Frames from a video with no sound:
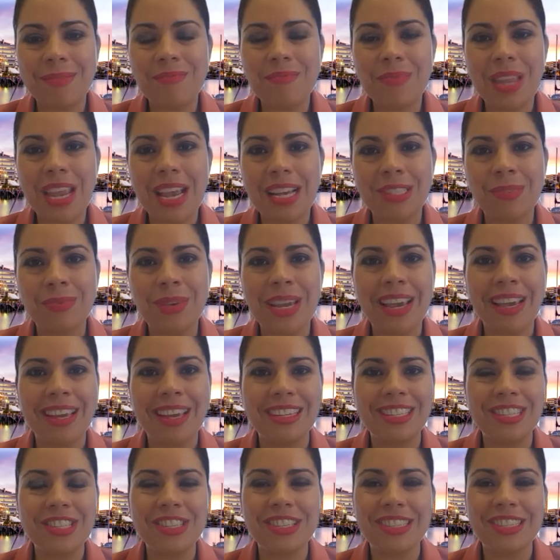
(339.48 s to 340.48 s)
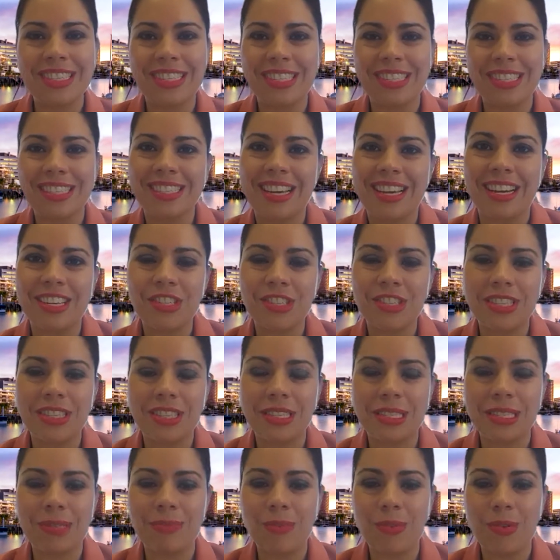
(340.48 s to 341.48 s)
as we head into the discussion
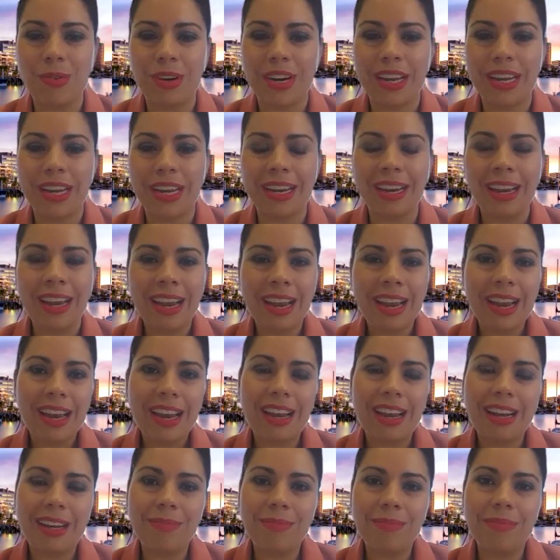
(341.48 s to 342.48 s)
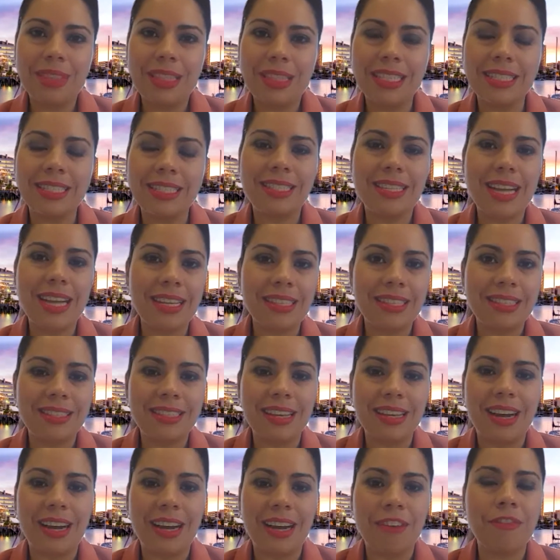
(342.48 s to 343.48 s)
this morning, the stats
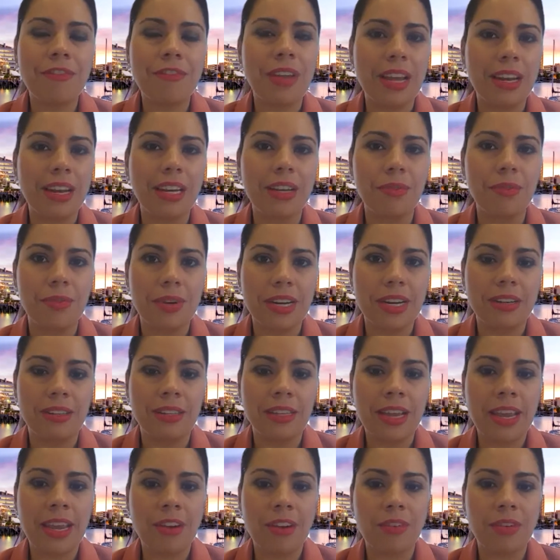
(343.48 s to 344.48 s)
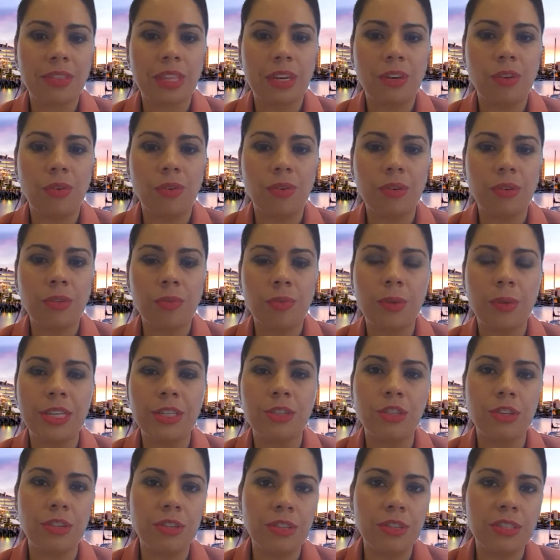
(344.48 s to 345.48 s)
are fairly real here in the North. We
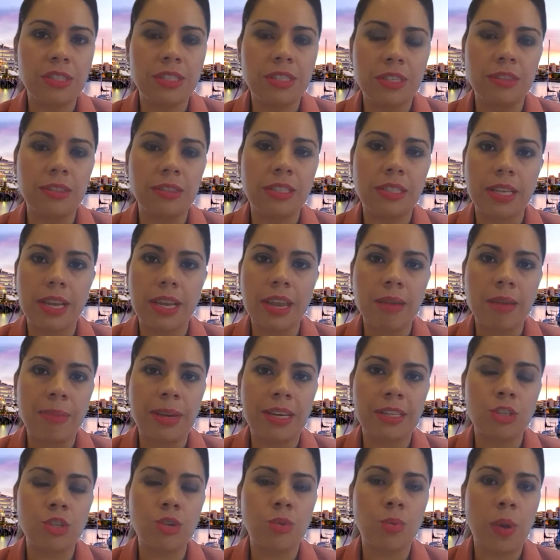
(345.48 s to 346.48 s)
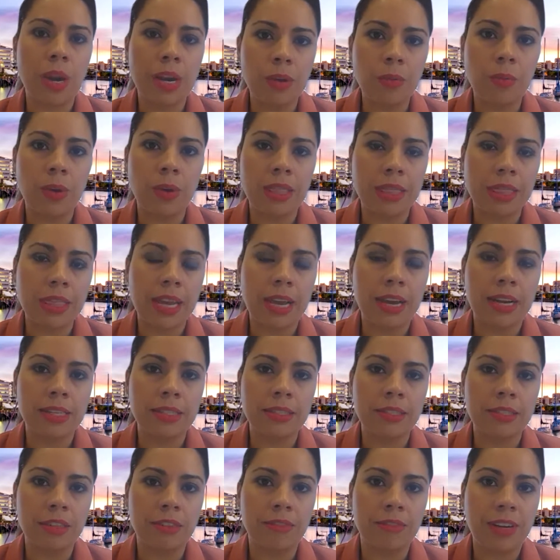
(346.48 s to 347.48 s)
do still see about
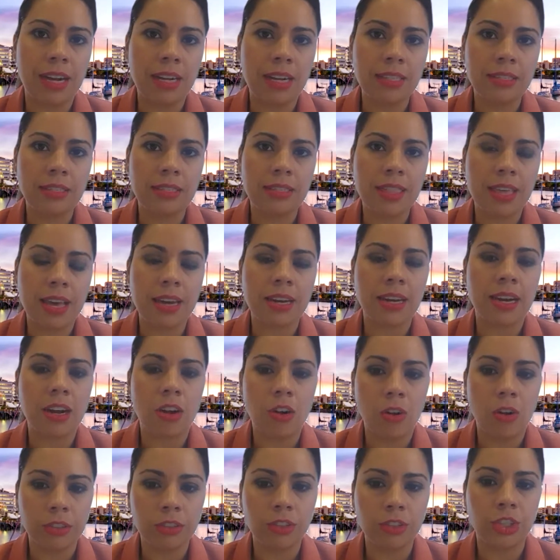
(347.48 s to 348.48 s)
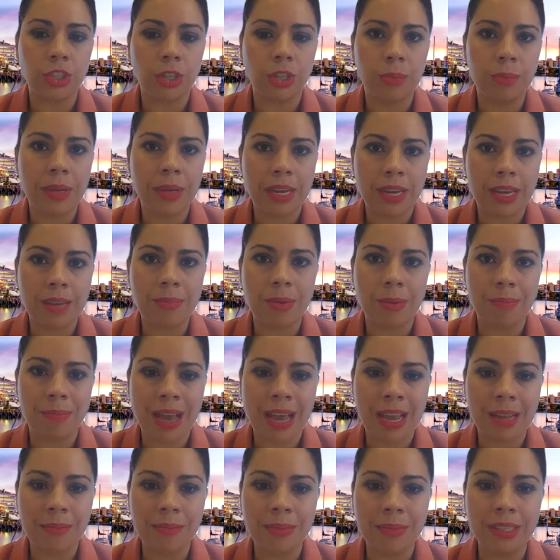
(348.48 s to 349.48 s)
21,000 of us that are on JobKeeper
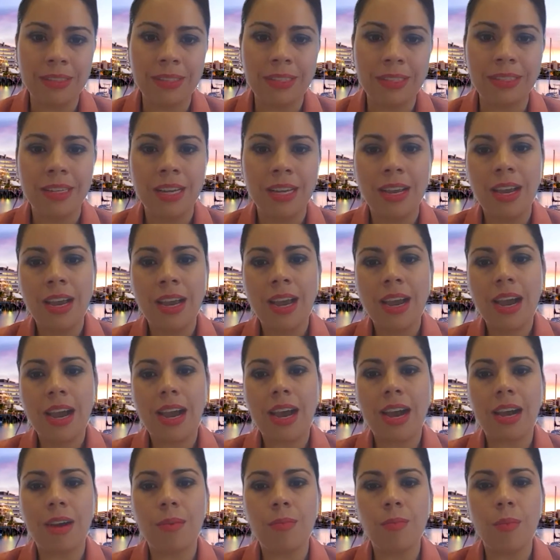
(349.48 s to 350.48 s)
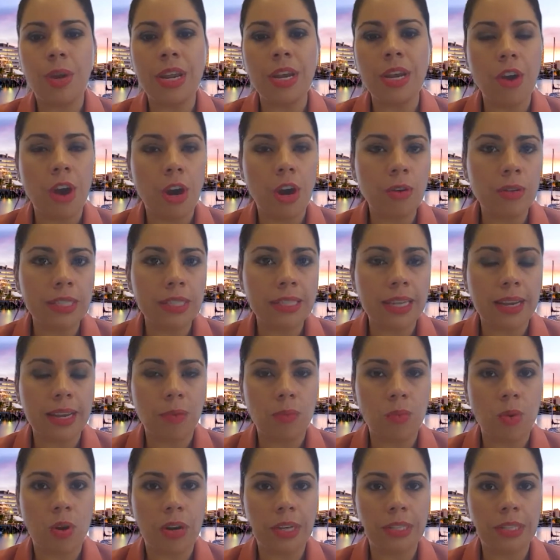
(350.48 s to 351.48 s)
payments. We know as that
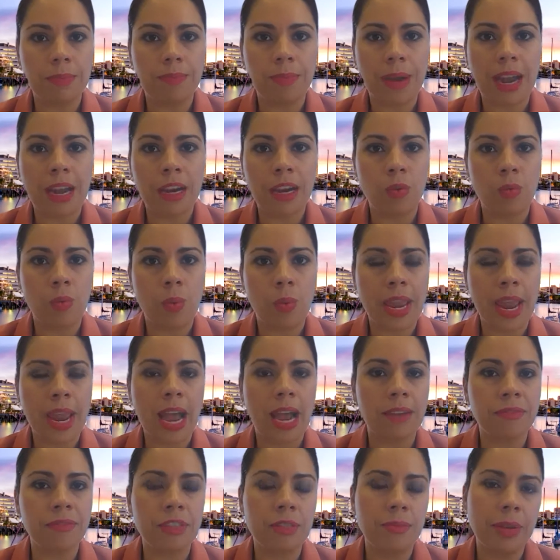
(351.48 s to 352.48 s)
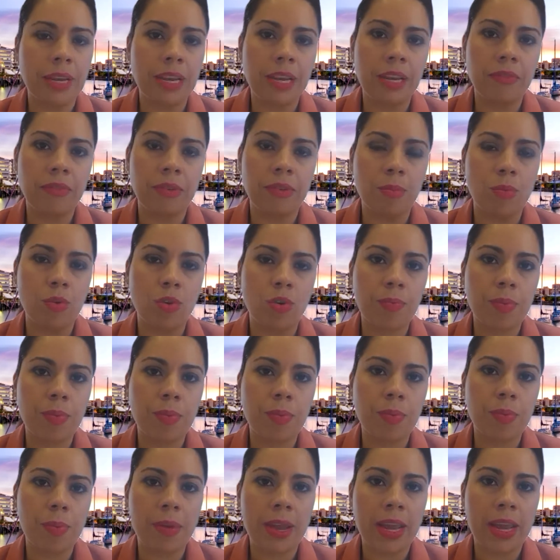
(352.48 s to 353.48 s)
winds back, we have to be even more
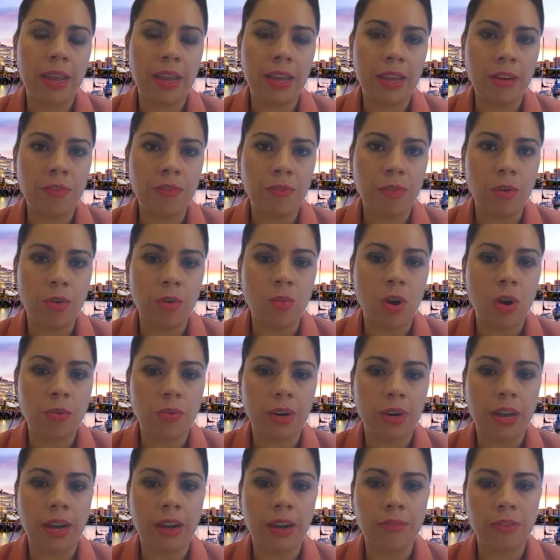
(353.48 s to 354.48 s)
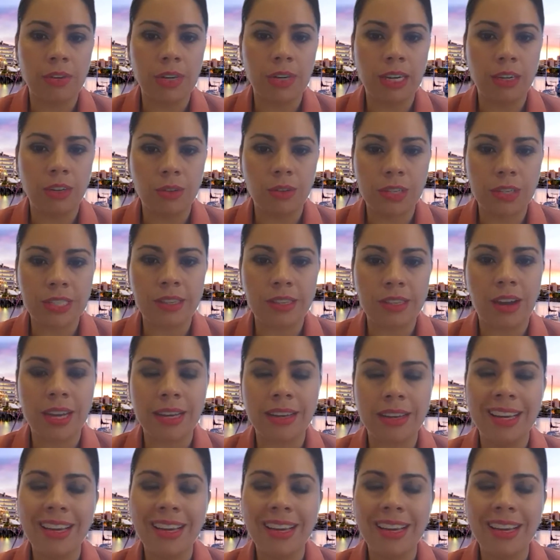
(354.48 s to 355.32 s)
prepared for what recovery looks like.